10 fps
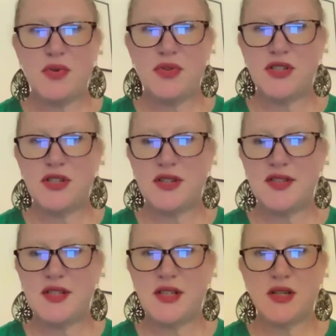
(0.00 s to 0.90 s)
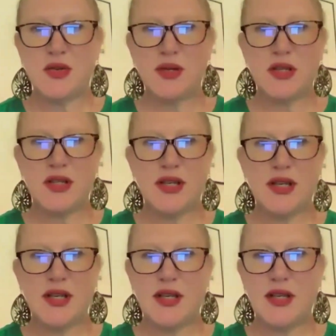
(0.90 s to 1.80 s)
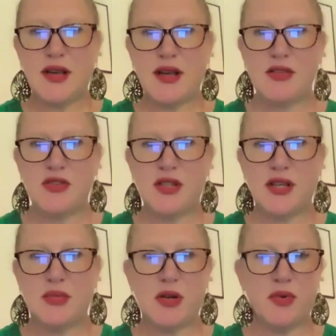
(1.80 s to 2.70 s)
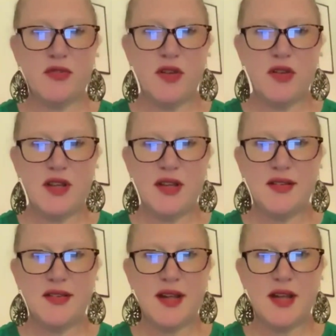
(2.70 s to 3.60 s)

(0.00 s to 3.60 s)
will just quickly, actually, I'm going to review this.